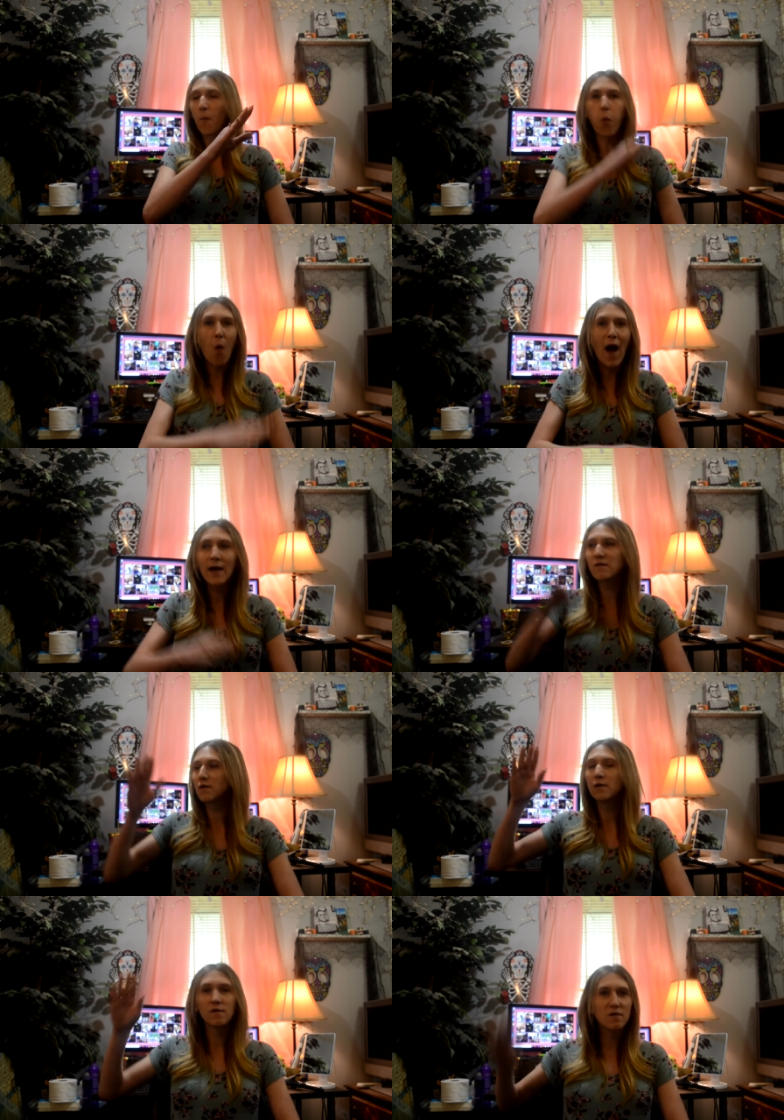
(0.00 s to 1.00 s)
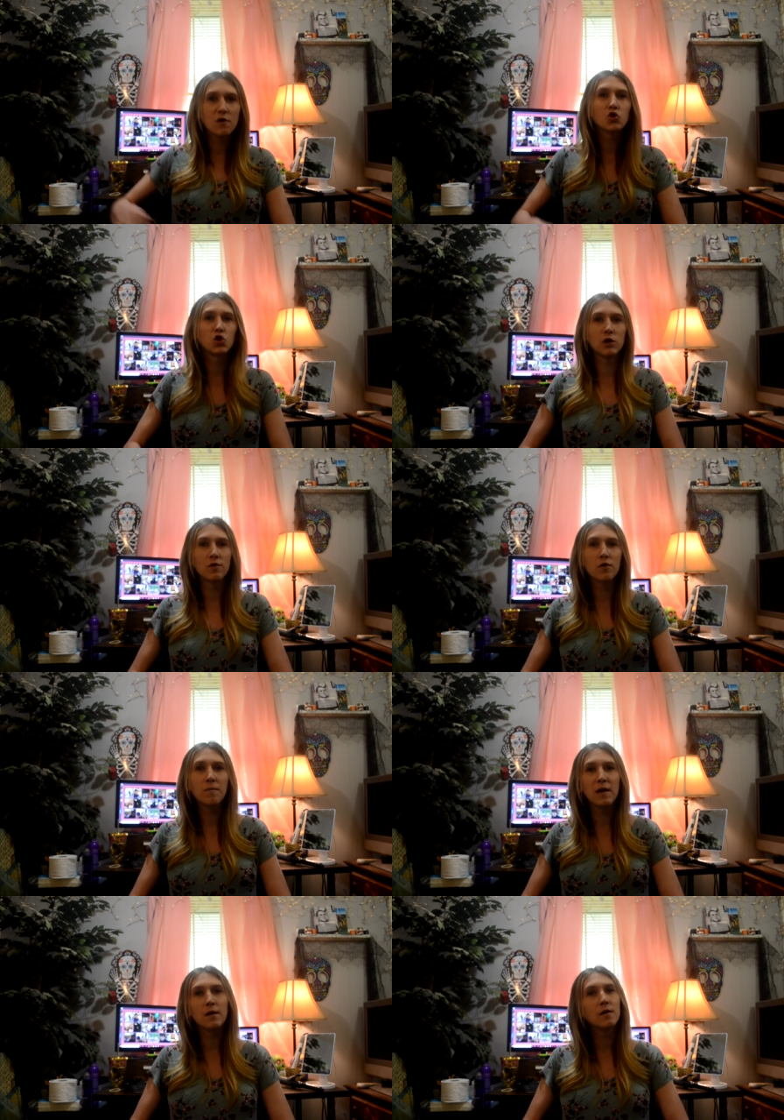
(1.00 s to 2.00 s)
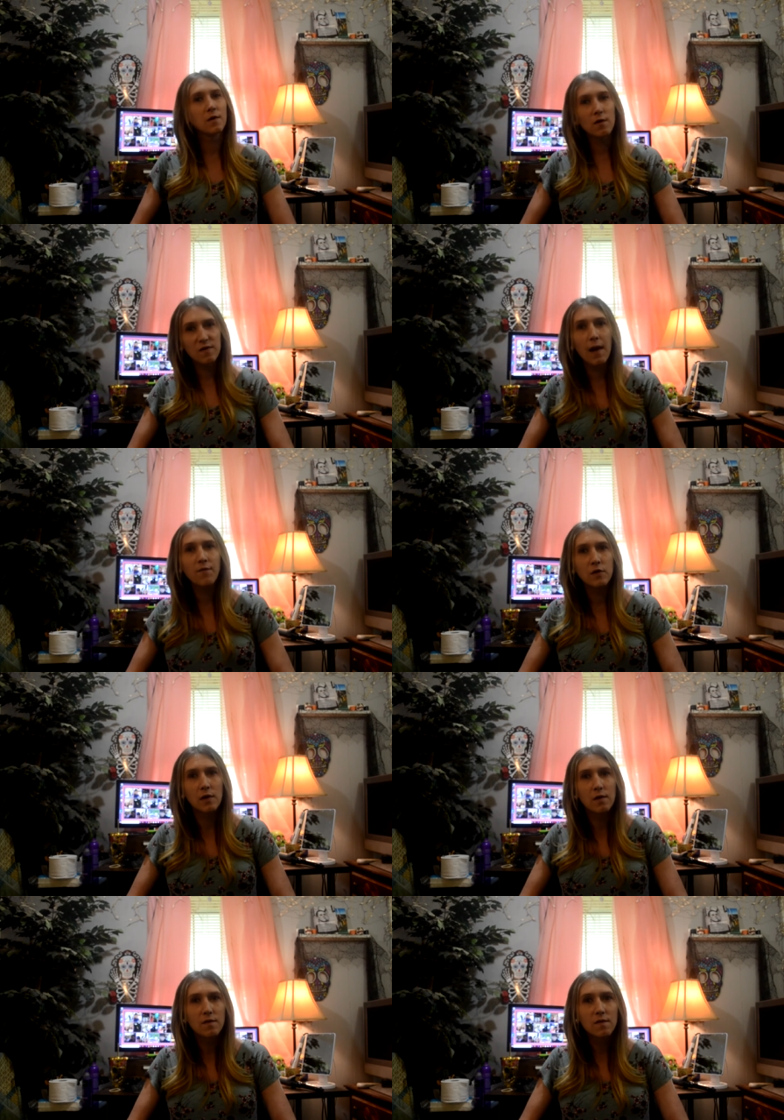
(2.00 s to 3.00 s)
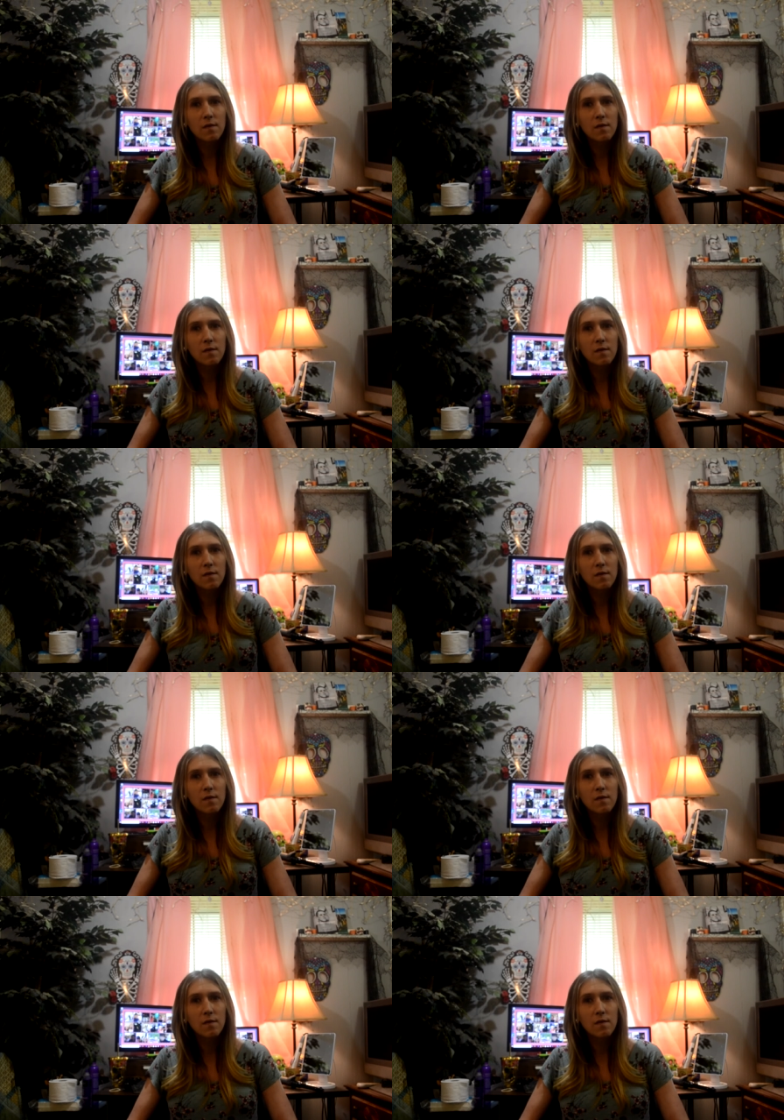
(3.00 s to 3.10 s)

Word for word: white cisgender men in their 70s.